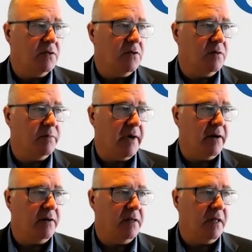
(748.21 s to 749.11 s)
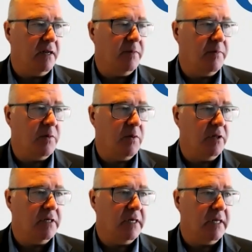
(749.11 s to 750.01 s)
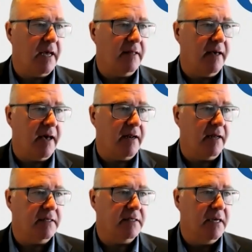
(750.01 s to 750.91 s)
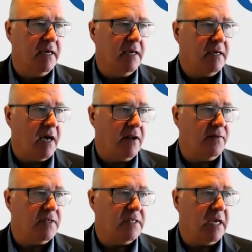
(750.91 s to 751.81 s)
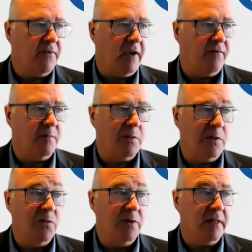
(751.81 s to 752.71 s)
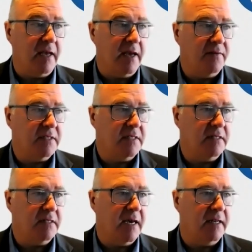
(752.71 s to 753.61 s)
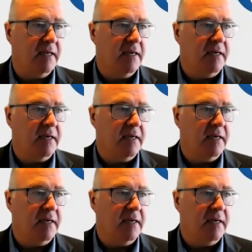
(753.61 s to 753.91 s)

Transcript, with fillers: doing better, and a lot of people are looking at that as kind of a safe haven. But we really haven't seen that.